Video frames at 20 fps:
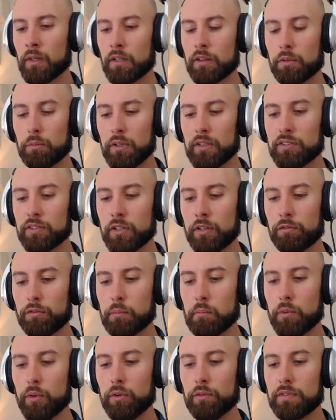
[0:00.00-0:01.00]
The reason I've
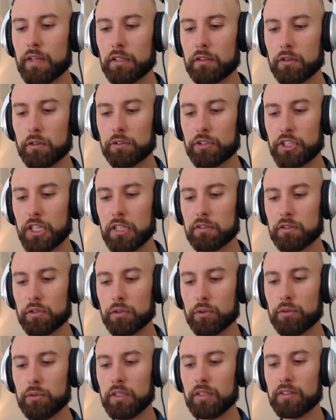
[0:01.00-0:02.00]
removed that
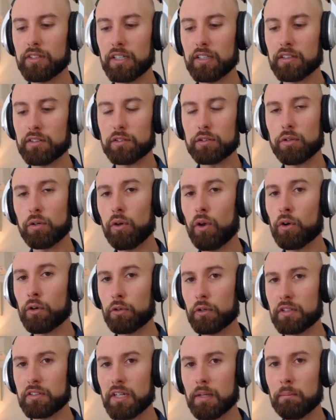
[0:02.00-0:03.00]
.j2 is that it's no
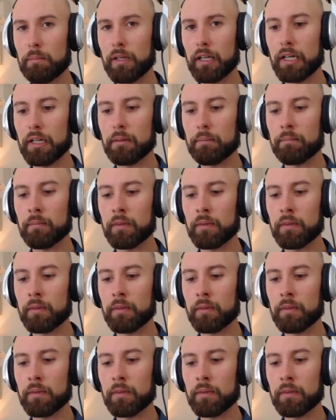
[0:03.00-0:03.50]
longer a template.